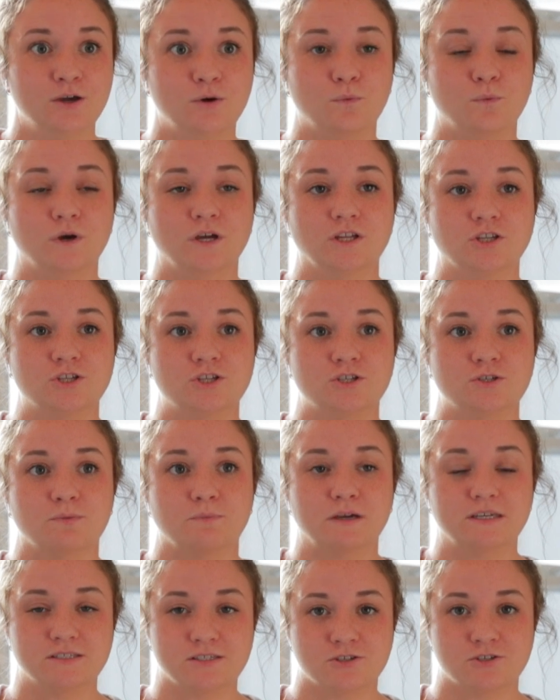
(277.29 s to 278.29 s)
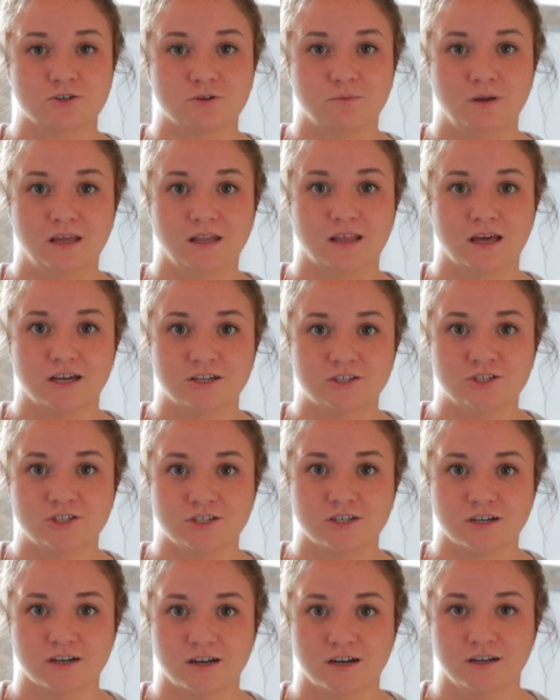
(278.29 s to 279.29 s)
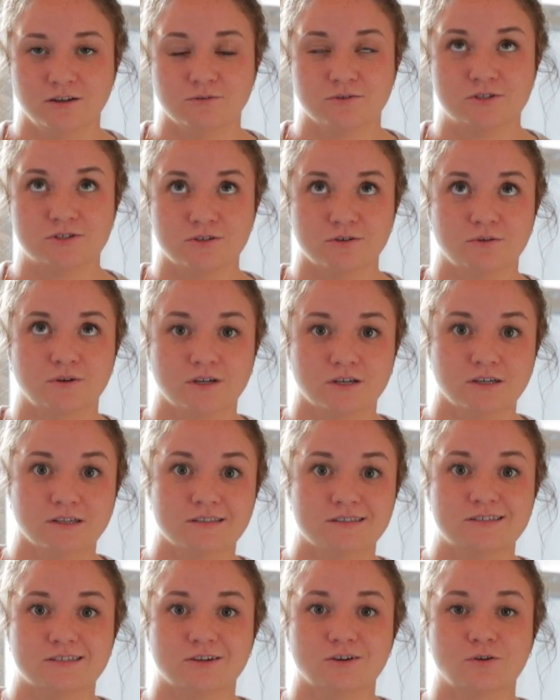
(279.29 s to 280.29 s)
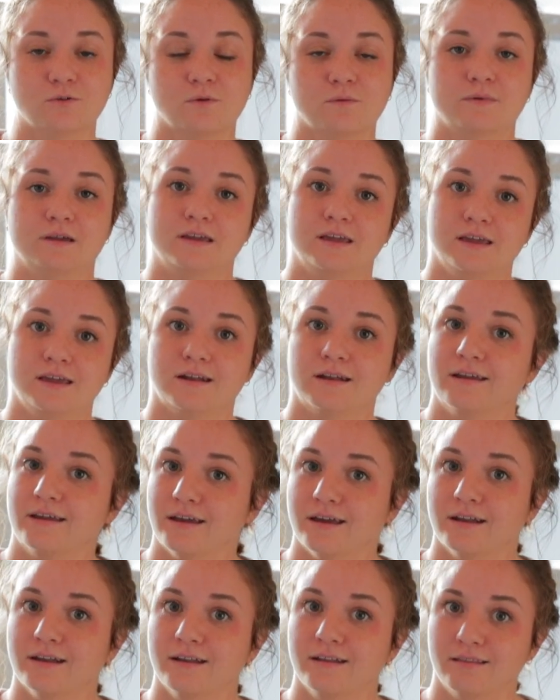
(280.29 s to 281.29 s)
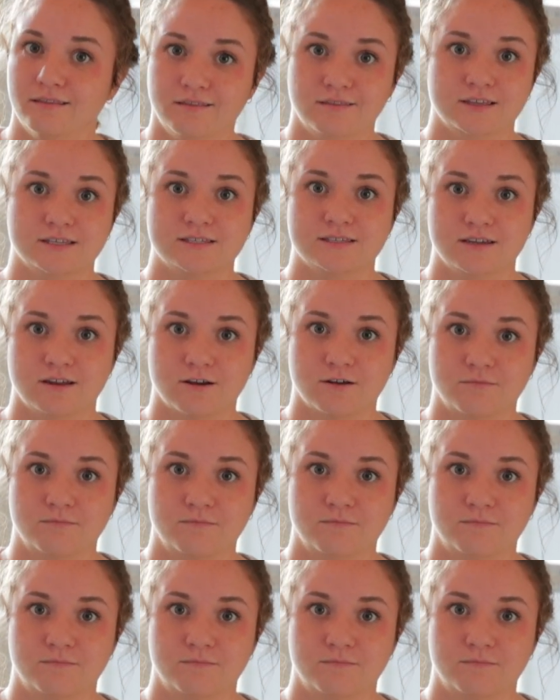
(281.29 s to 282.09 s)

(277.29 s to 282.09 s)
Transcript: which my sister made last year and it was so good, so we're making it again this year.